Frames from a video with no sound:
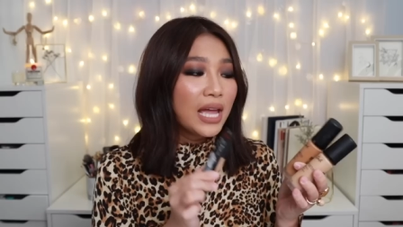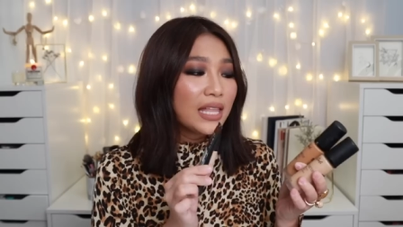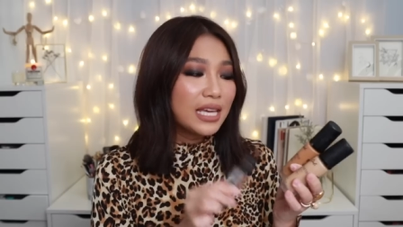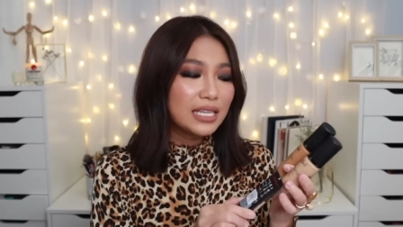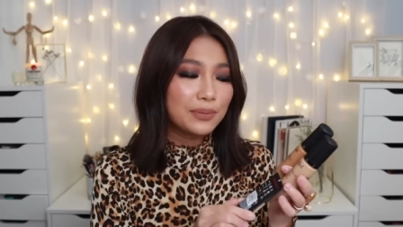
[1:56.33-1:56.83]

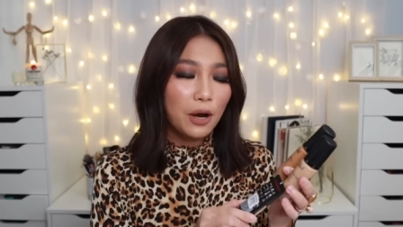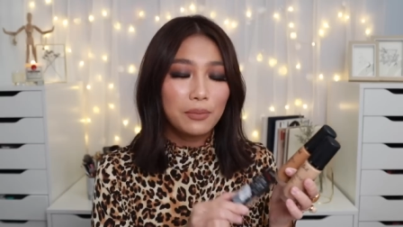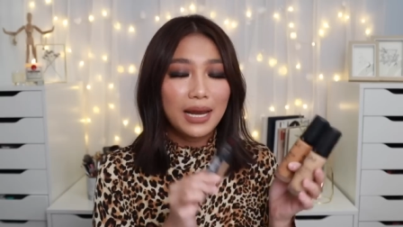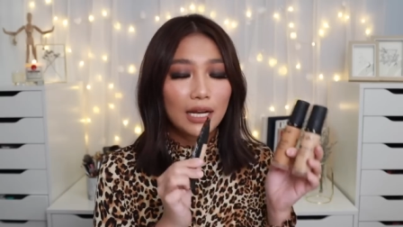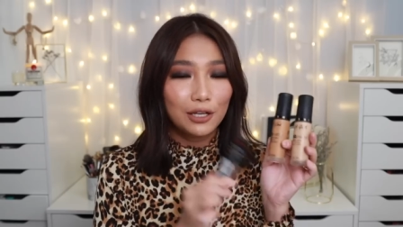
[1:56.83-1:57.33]
This is
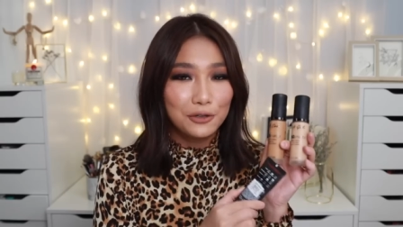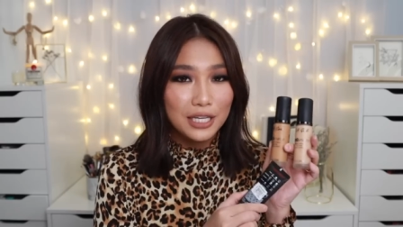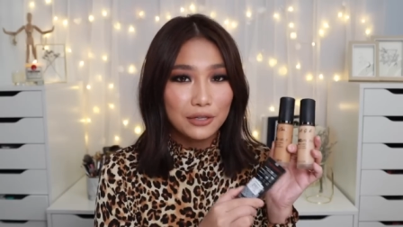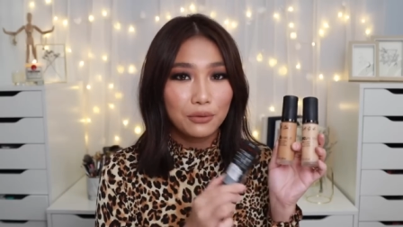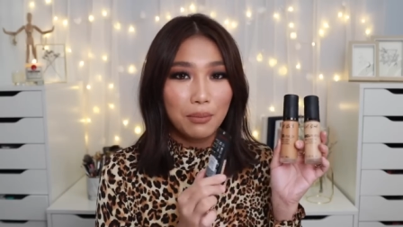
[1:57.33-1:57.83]
probably
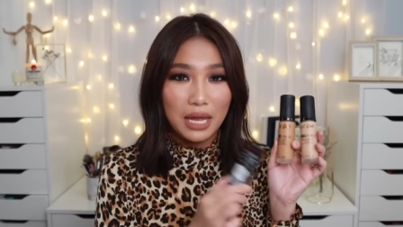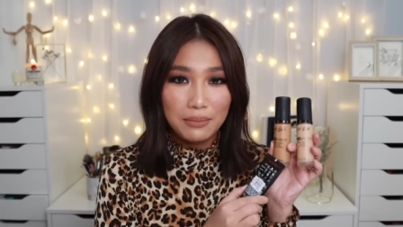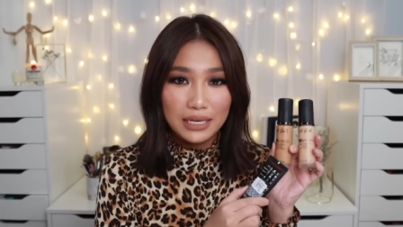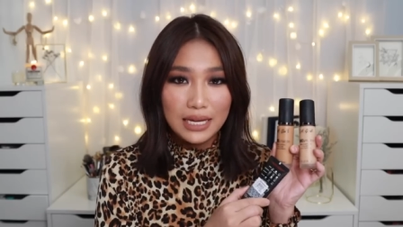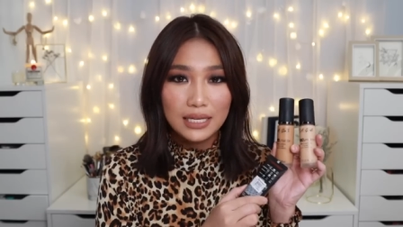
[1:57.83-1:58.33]
closest to the
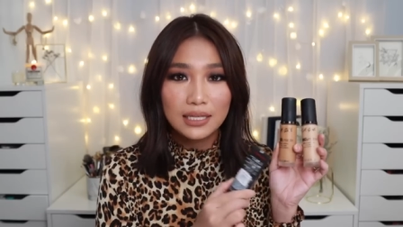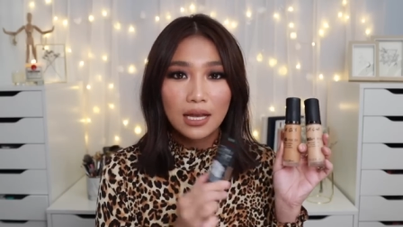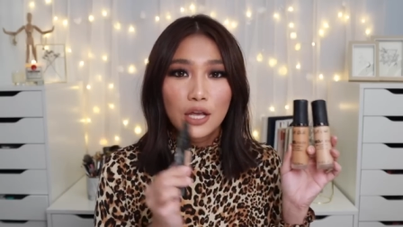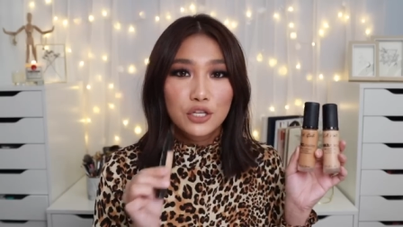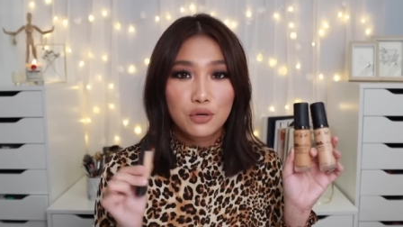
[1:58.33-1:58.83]
Maybelline's
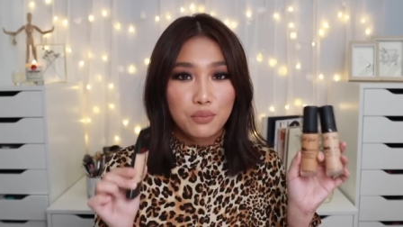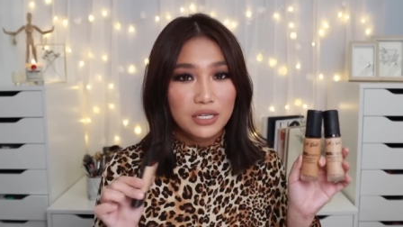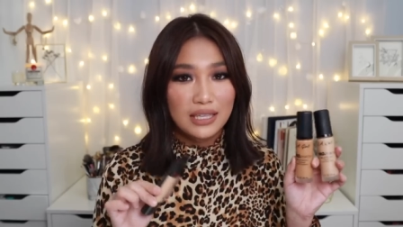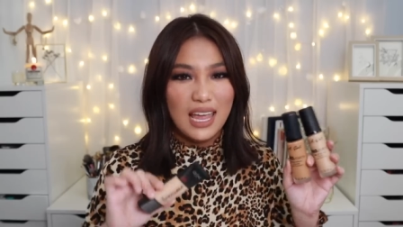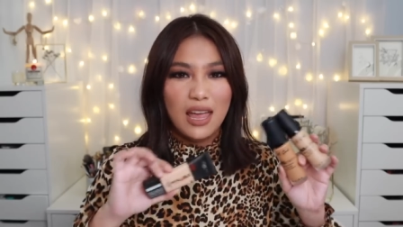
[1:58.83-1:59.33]

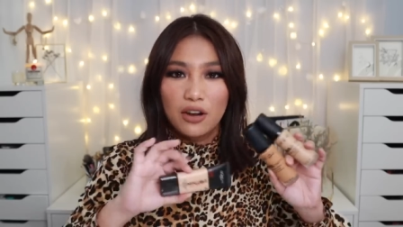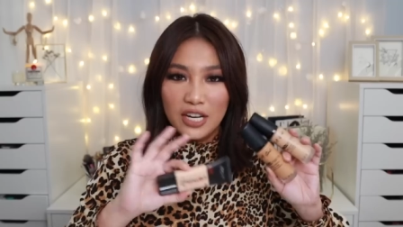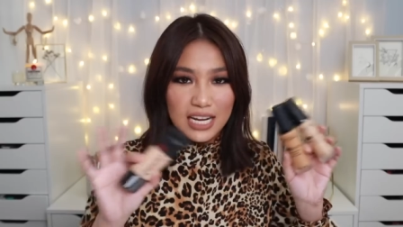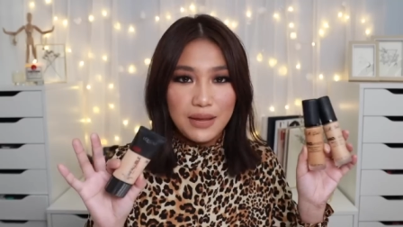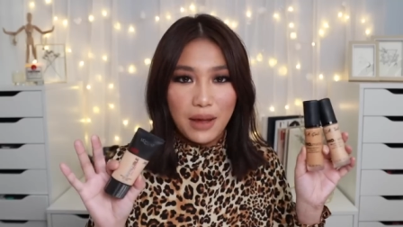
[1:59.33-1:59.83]
Superstay
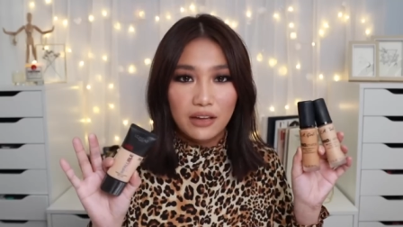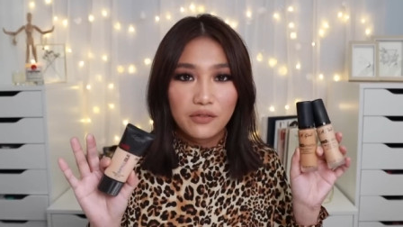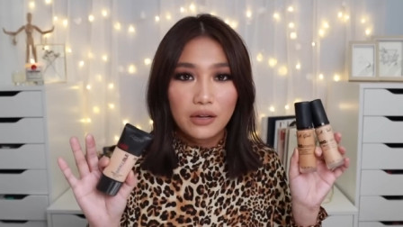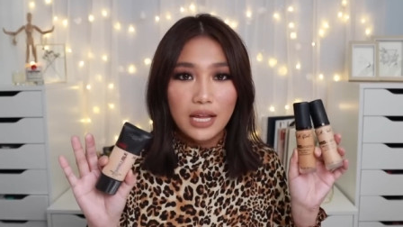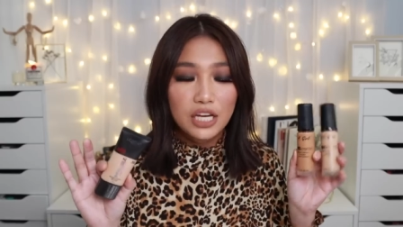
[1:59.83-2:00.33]
Really Matte
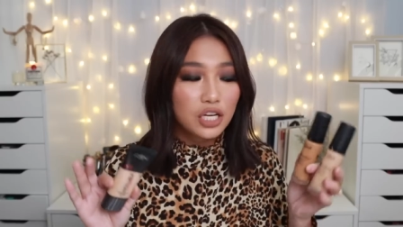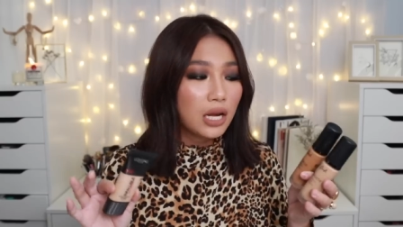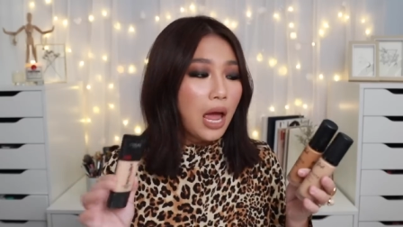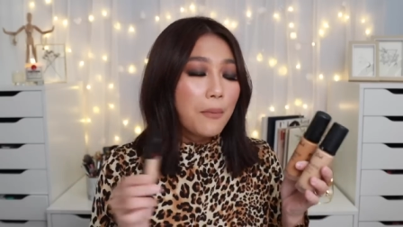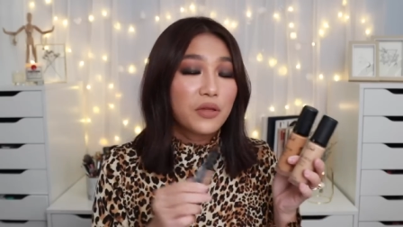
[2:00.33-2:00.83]
Foundation,
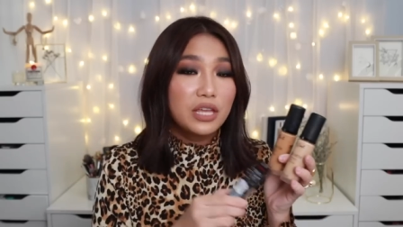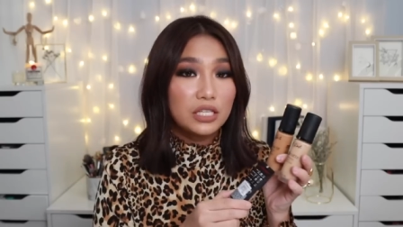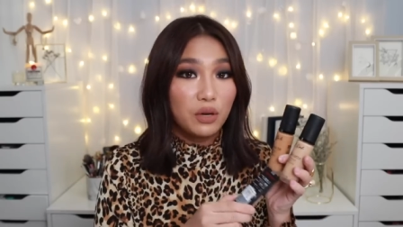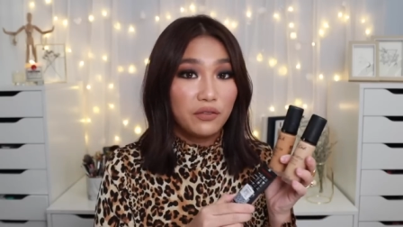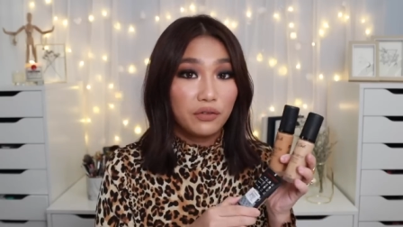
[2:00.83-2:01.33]
but this
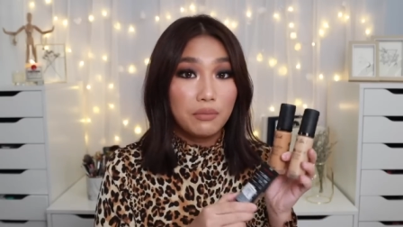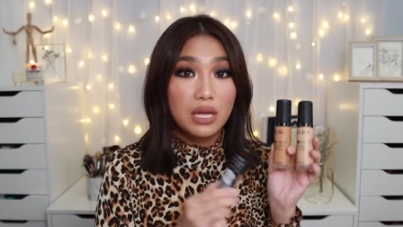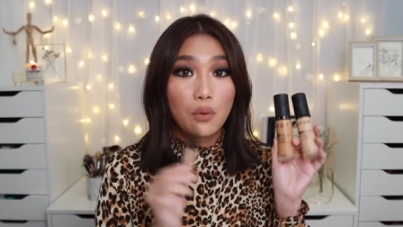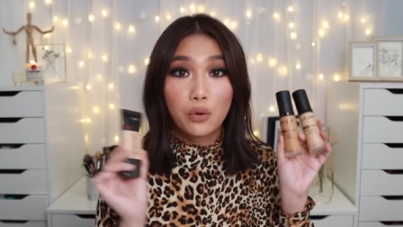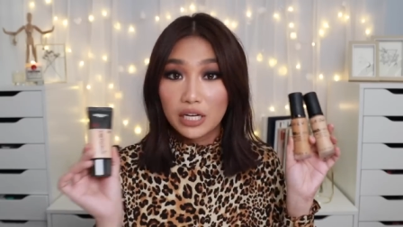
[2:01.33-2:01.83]
one for
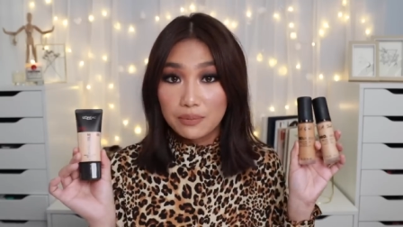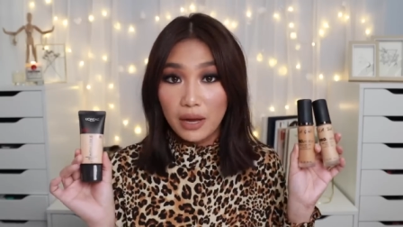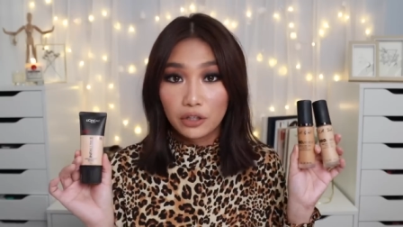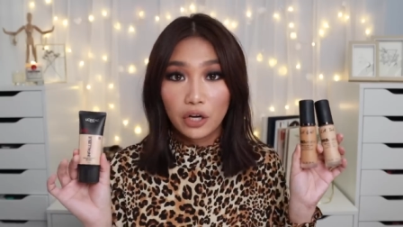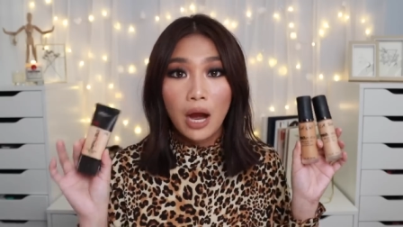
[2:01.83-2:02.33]
me works
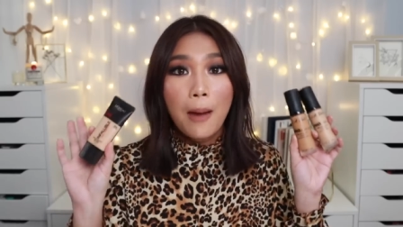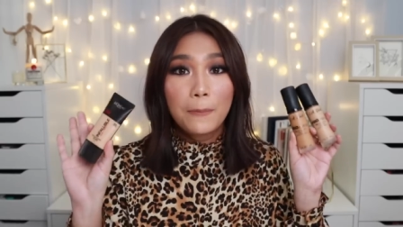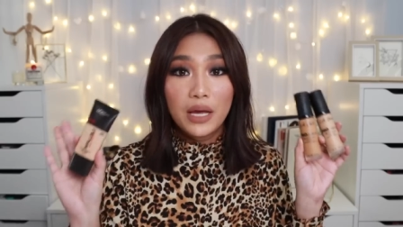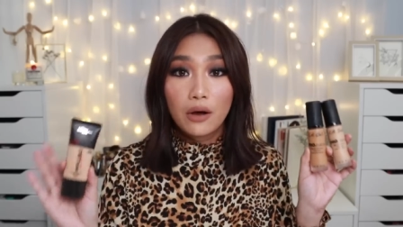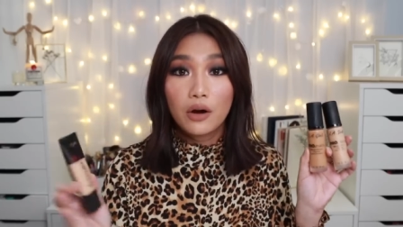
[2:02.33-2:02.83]
better
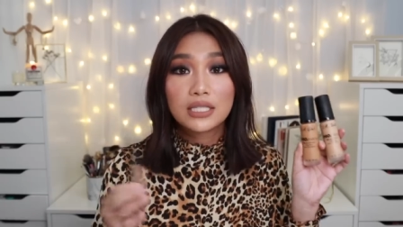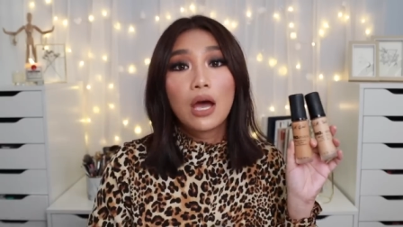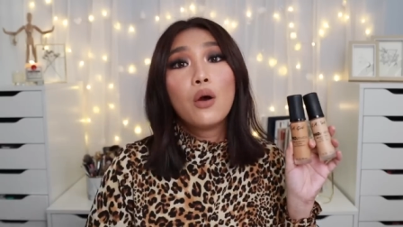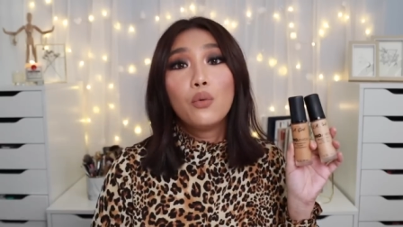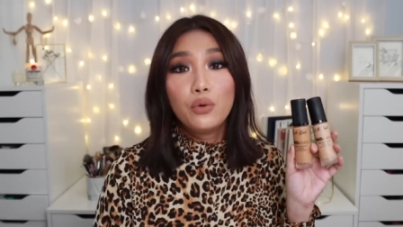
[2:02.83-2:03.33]
because
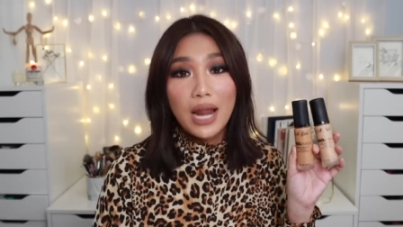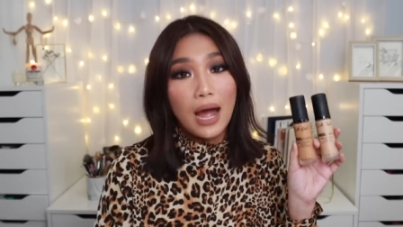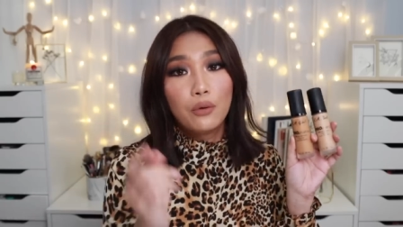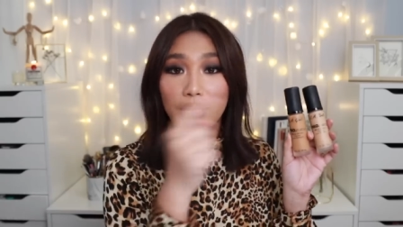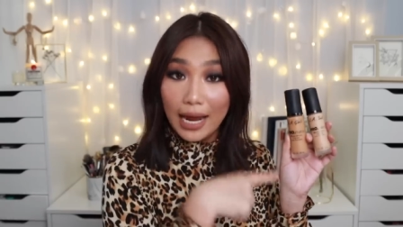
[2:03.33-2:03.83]

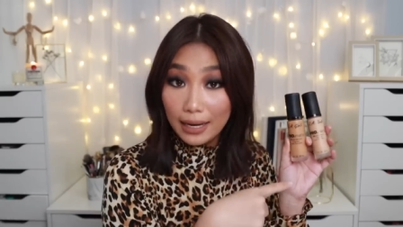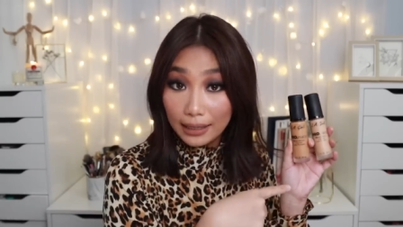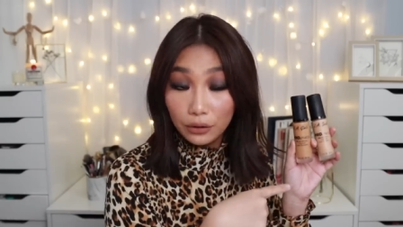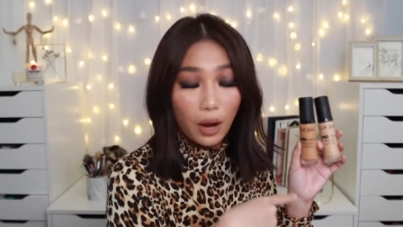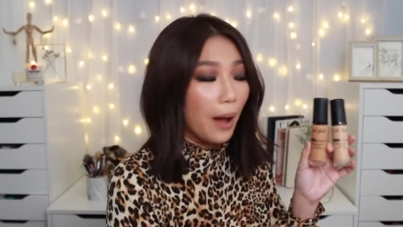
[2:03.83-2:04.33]
unahin
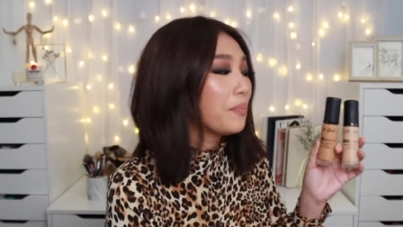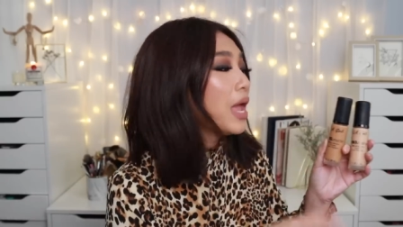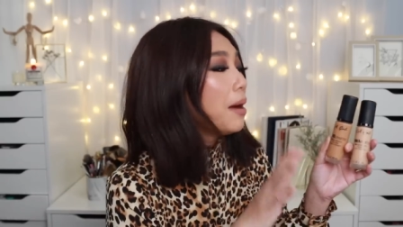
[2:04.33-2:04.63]
natin to, ha?